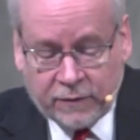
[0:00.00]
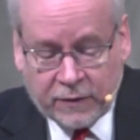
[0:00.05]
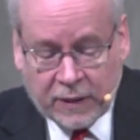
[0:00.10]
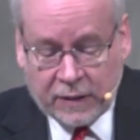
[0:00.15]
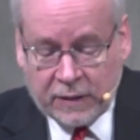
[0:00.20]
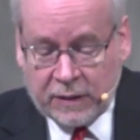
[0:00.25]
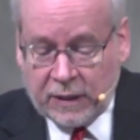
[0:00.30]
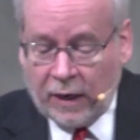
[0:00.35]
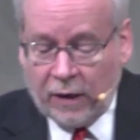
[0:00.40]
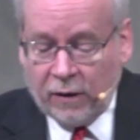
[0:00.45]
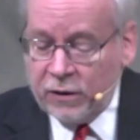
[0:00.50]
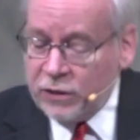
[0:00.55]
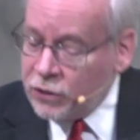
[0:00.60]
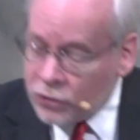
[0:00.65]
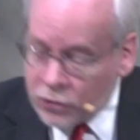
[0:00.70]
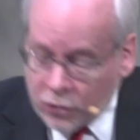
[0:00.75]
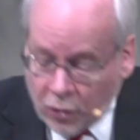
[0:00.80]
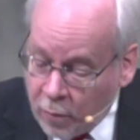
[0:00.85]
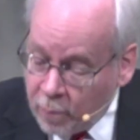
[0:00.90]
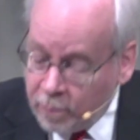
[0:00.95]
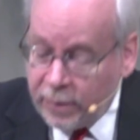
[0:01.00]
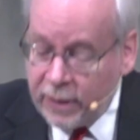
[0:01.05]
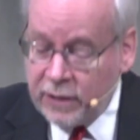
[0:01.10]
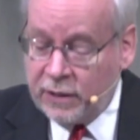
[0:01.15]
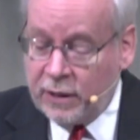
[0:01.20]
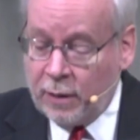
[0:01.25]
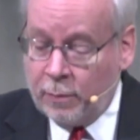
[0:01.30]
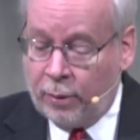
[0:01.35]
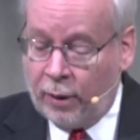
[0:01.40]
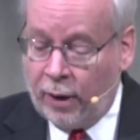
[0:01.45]
us here is don't be
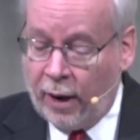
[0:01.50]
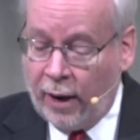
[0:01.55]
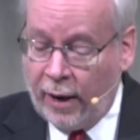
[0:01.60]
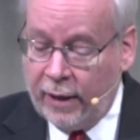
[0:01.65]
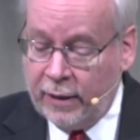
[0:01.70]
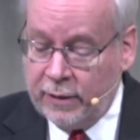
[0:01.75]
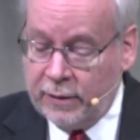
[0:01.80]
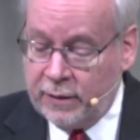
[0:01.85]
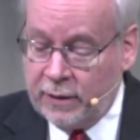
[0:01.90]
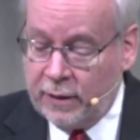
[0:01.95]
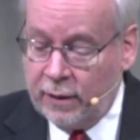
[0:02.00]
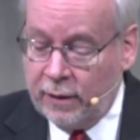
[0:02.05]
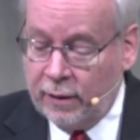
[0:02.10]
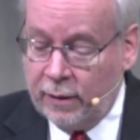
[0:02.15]
surprised.